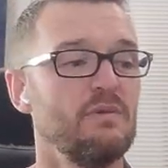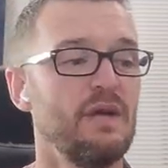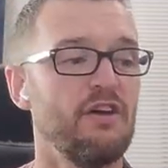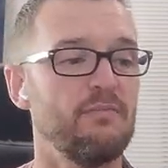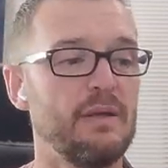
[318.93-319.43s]

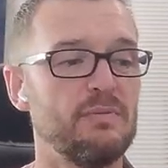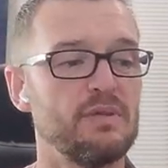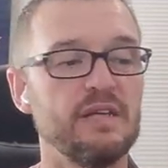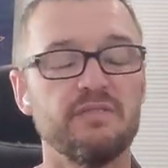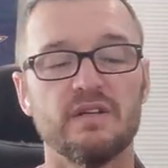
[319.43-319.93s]
We have
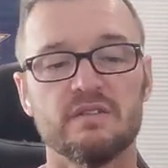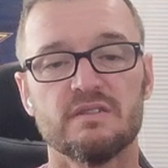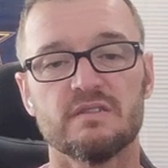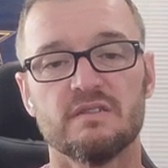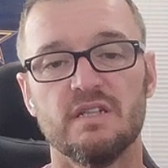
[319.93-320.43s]
people leave
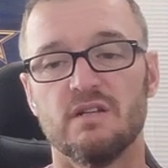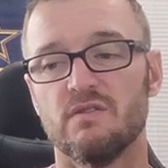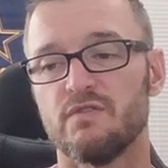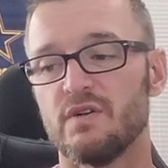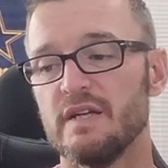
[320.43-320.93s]
us, you
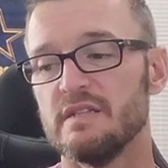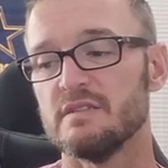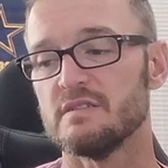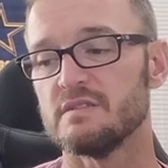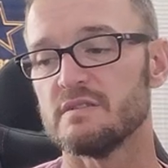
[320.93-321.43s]
know,
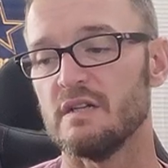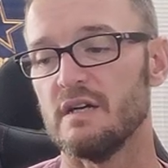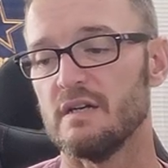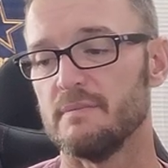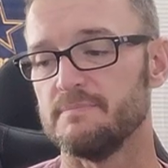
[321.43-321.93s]
friends
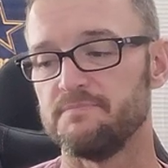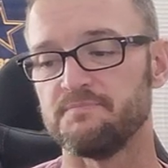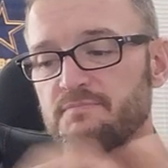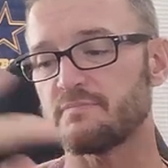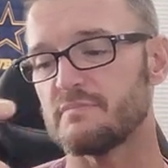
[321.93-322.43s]
um,
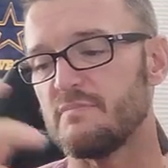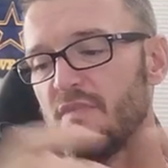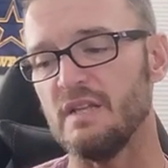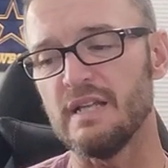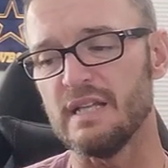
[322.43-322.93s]

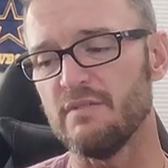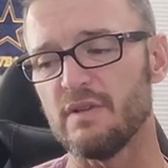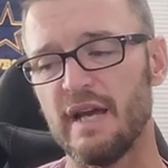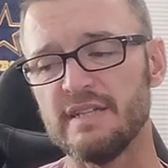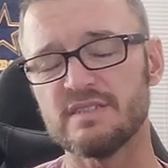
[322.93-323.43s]
that leave
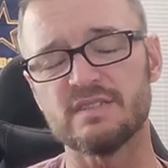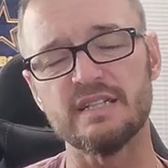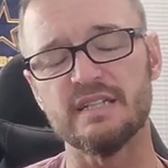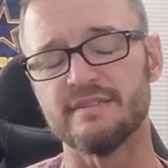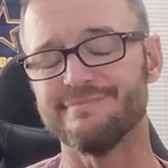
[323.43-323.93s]
the
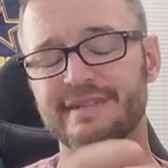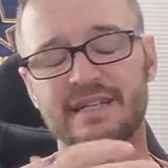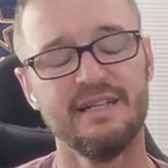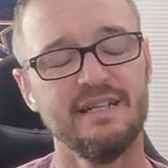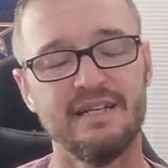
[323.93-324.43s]
agency, and
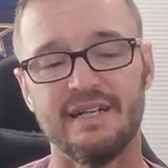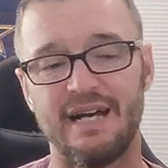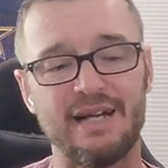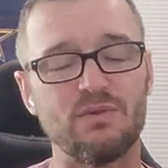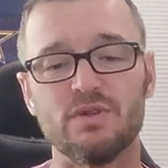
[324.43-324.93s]

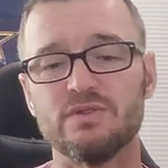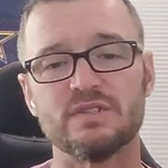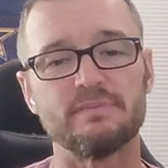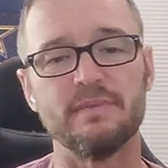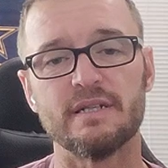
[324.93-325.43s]
I don't lose
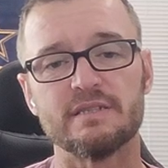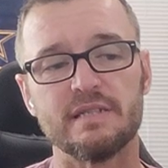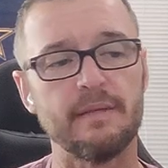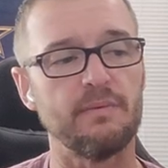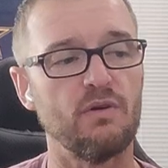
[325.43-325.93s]
a minute of
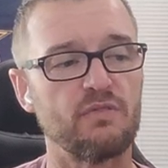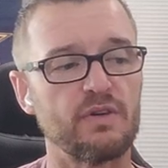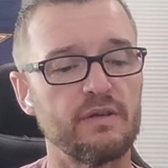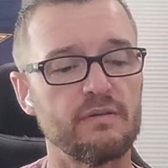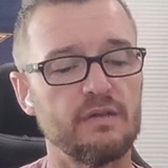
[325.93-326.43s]
sleep
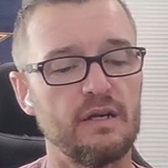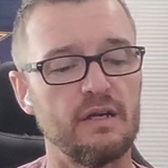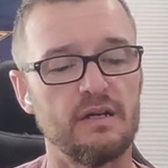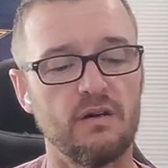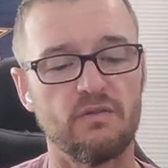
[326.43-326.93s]
over it
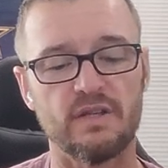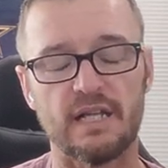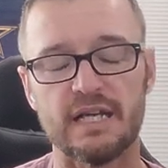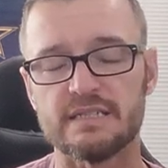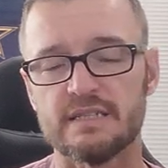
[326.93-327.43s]
uh, over the
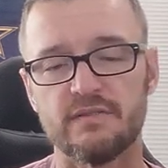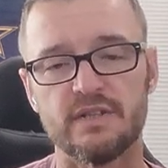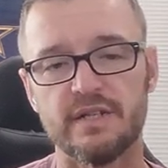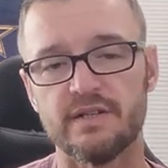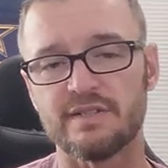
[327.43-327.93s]
last
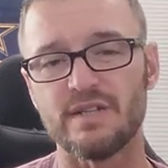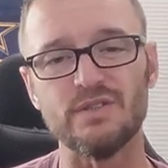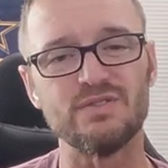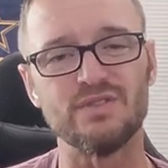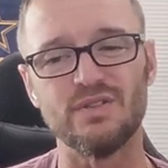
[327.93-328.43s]
seven years. I
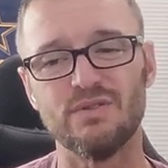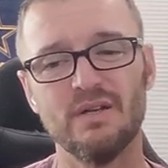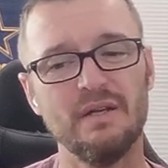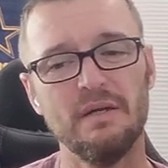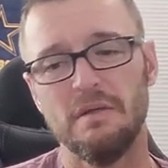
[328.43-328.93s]
used to,